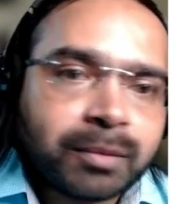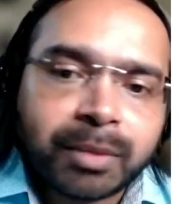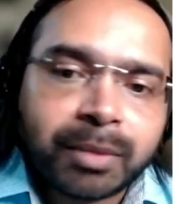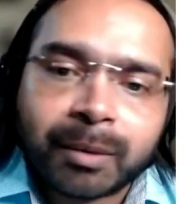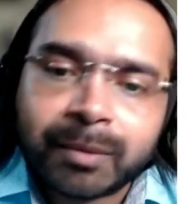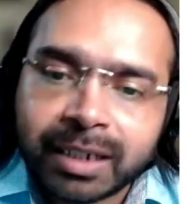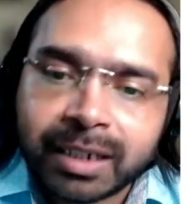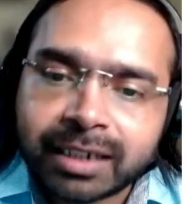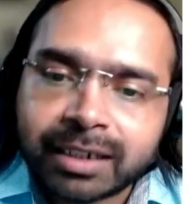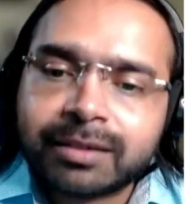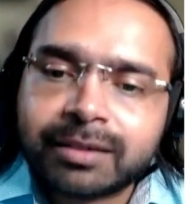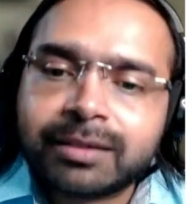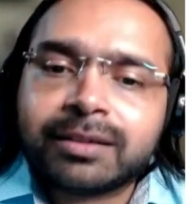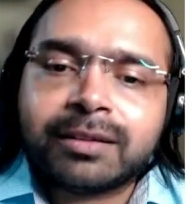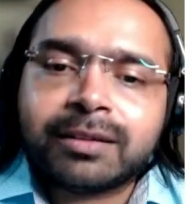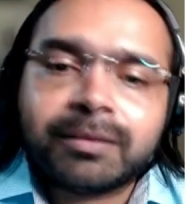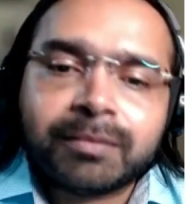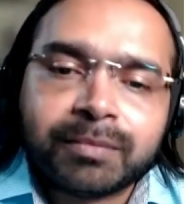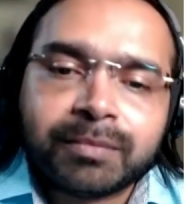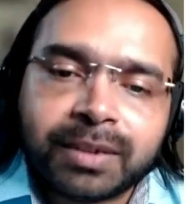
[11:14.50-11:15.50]
public
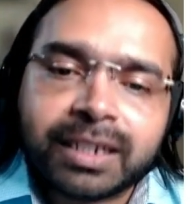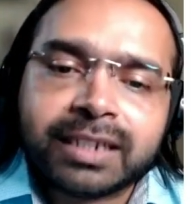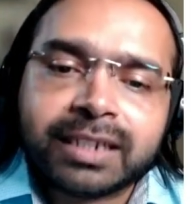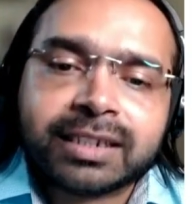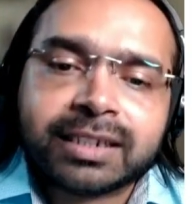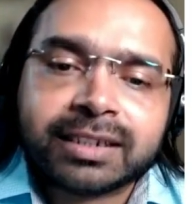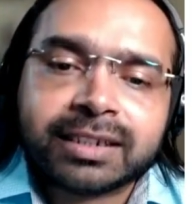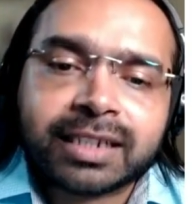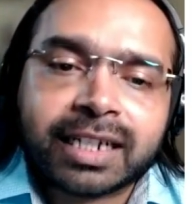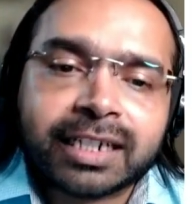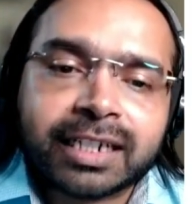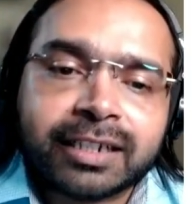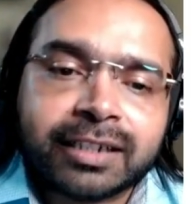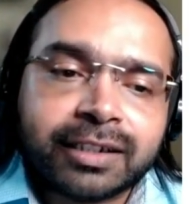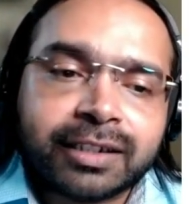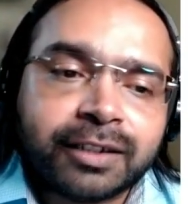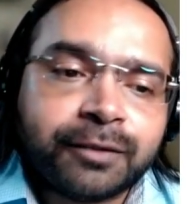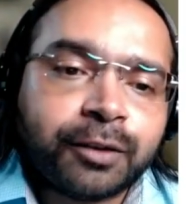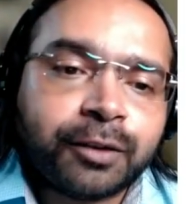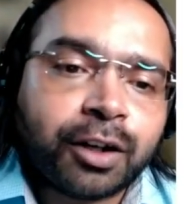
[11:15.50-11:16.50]
places
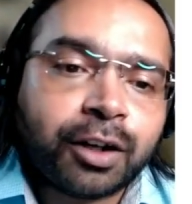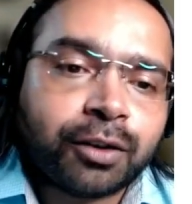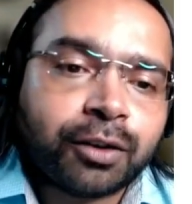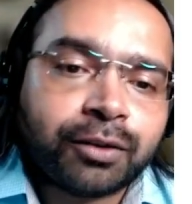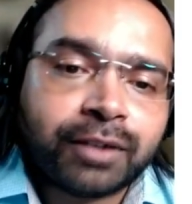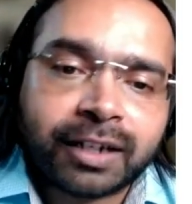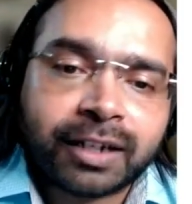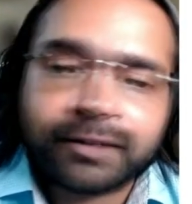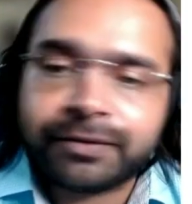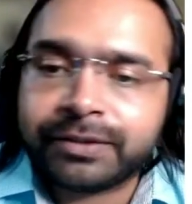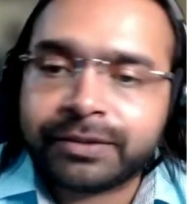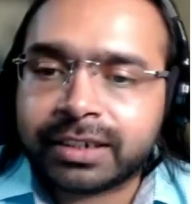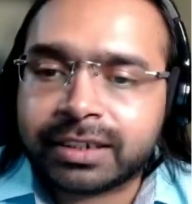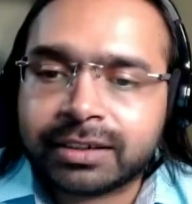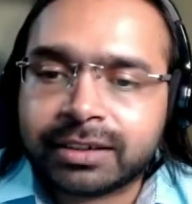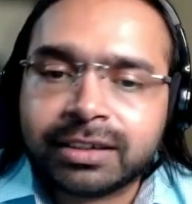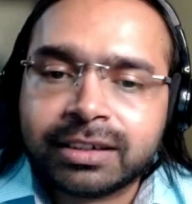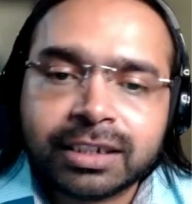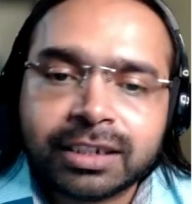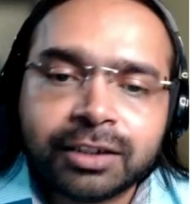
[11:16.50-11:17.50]
and if you have left
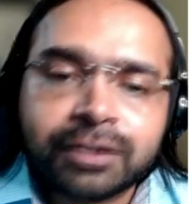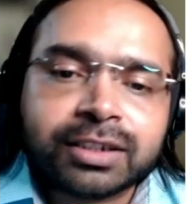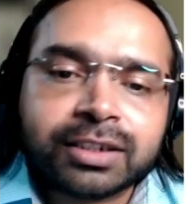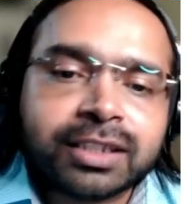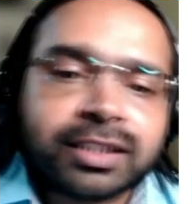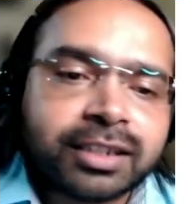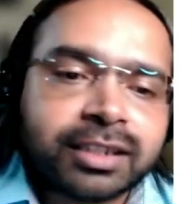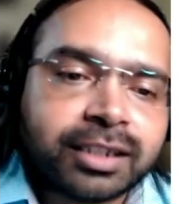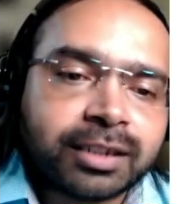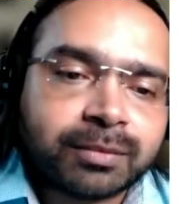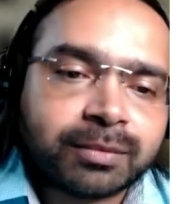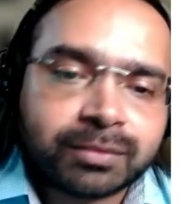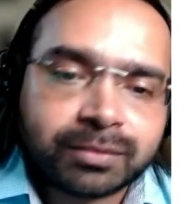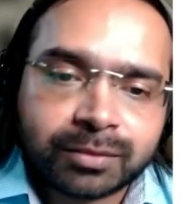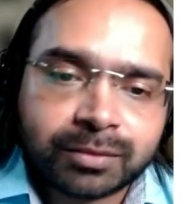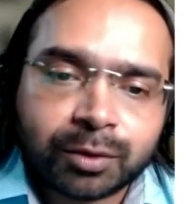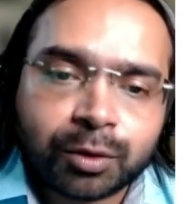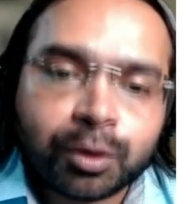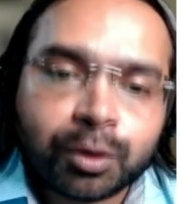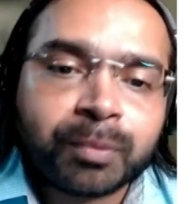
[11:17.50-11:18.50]
your
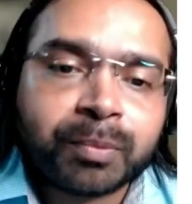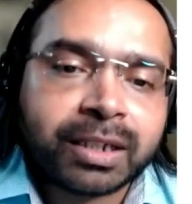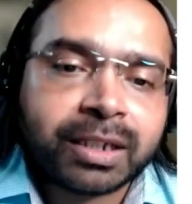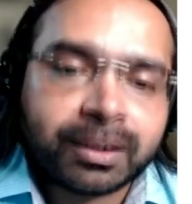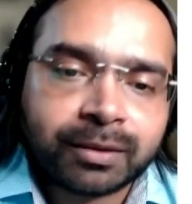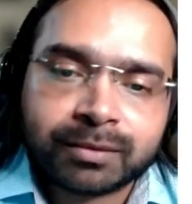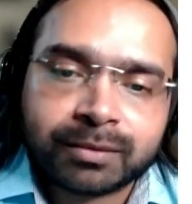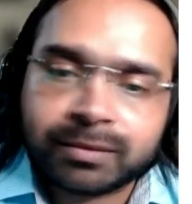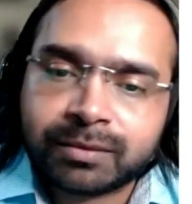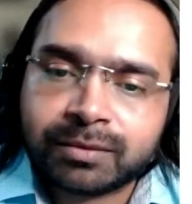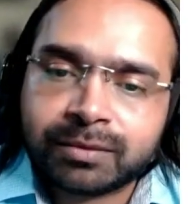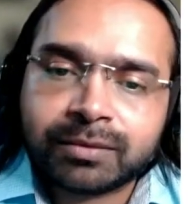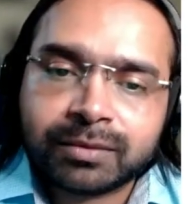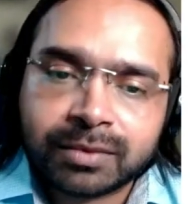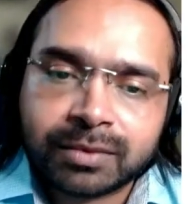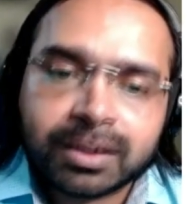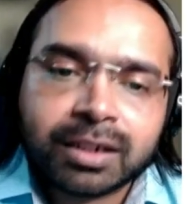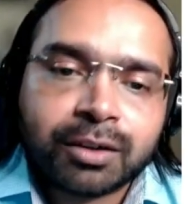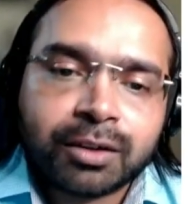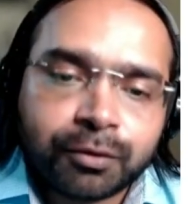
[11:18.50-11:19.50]
system open
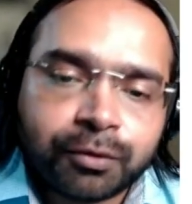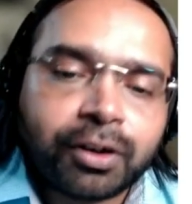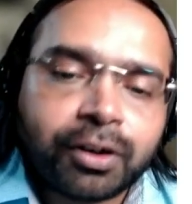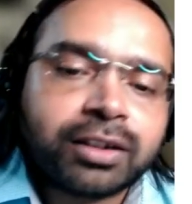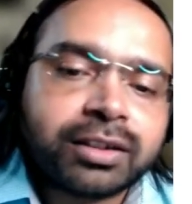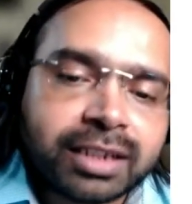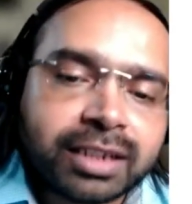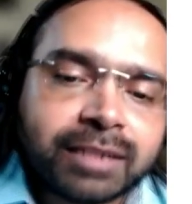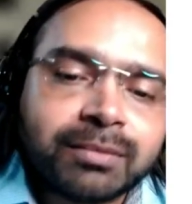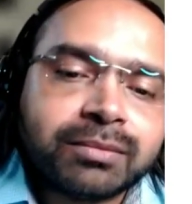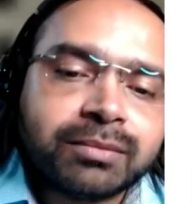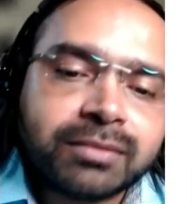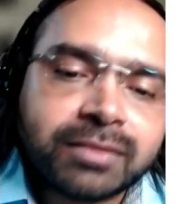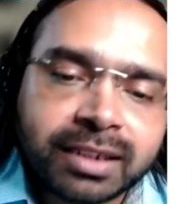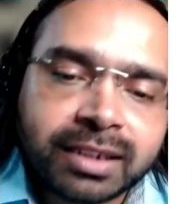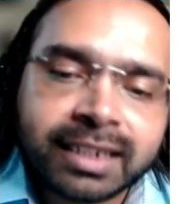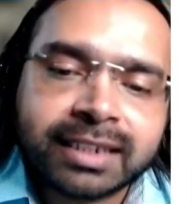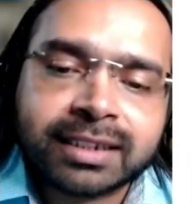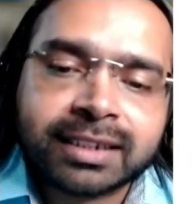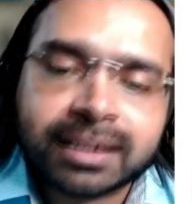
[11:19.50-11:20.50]
for some
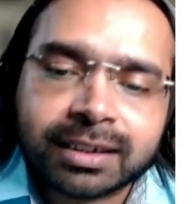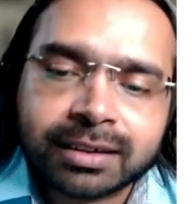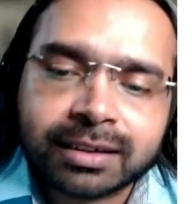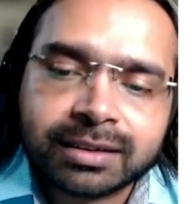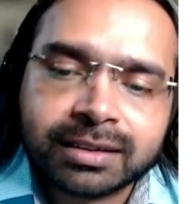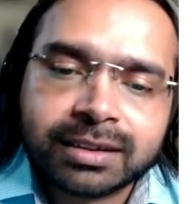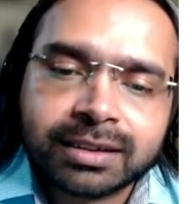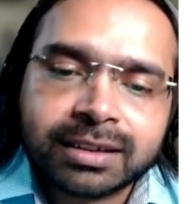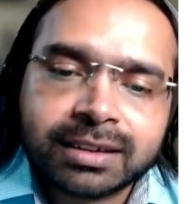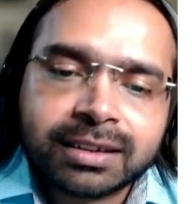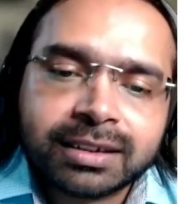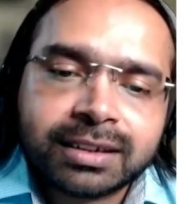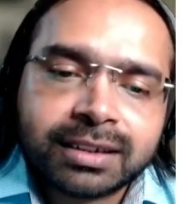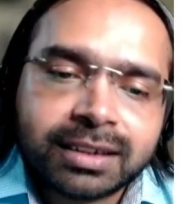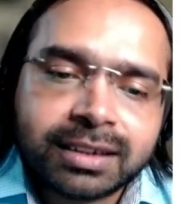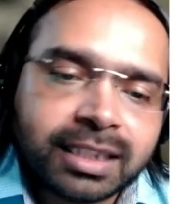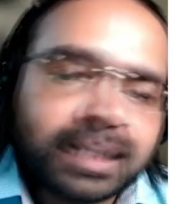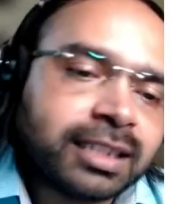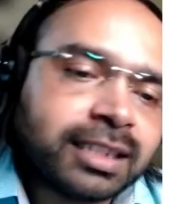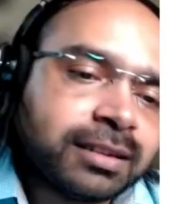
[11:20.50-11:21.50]
reason,
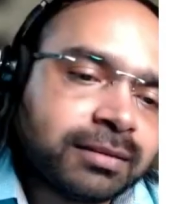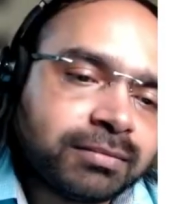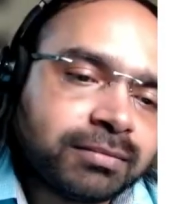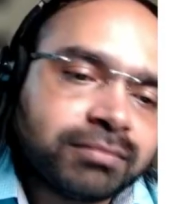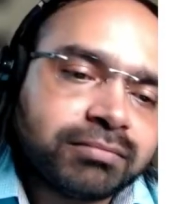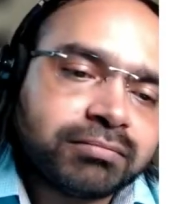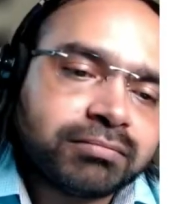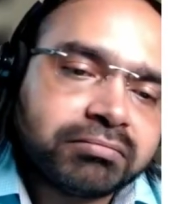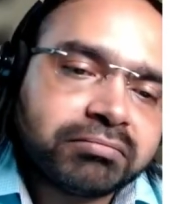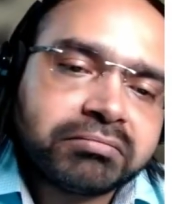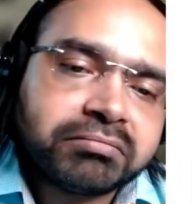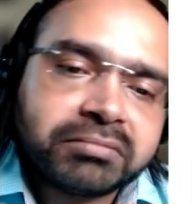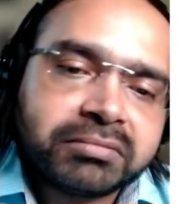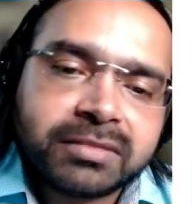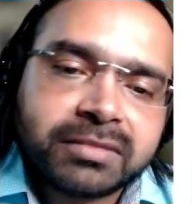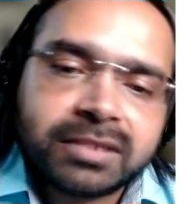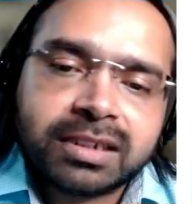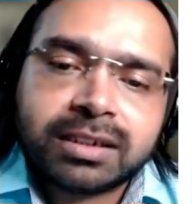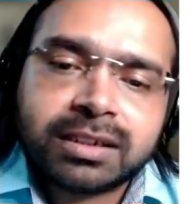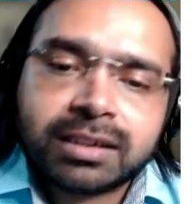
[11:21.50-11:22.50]
then
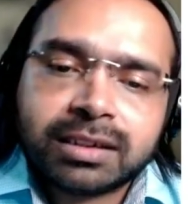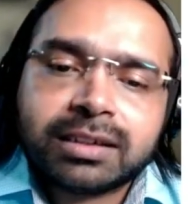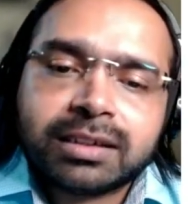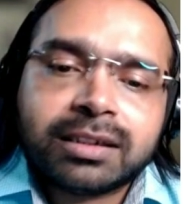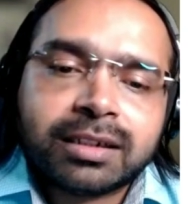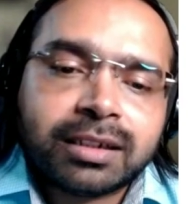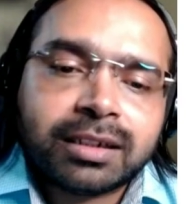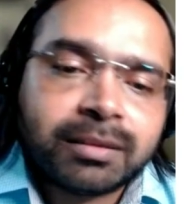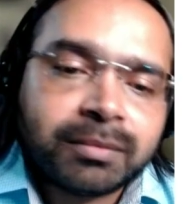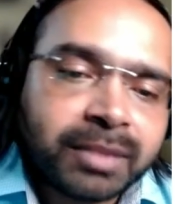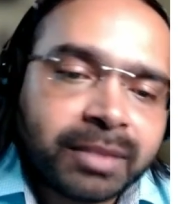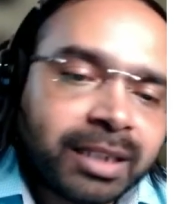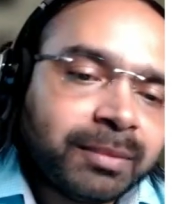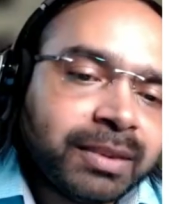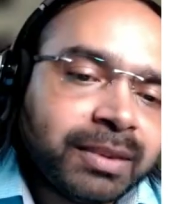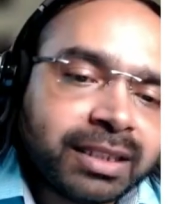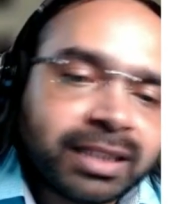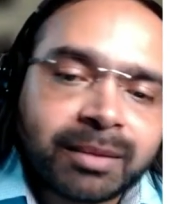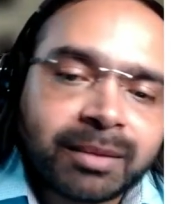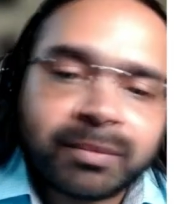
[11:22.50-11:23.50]

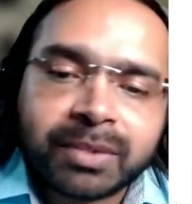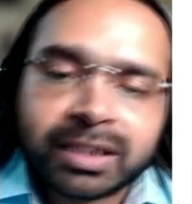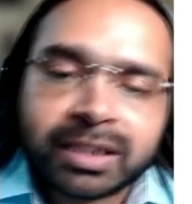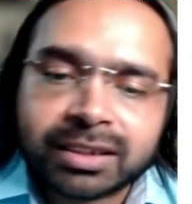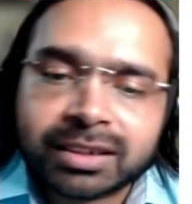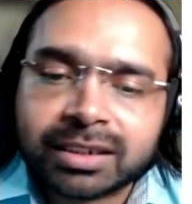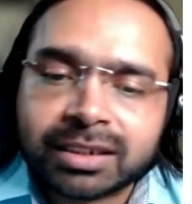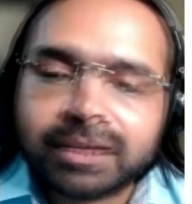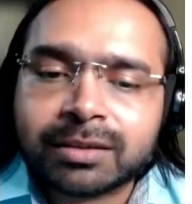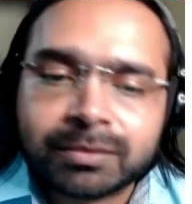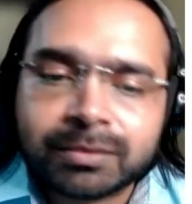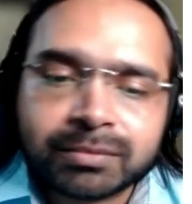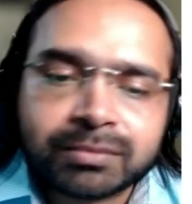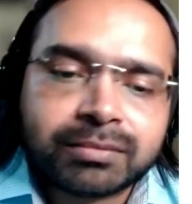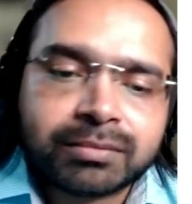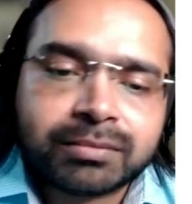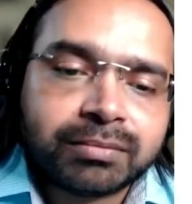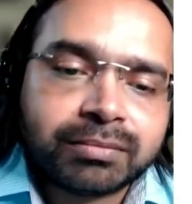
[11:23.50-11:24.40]
maybe some person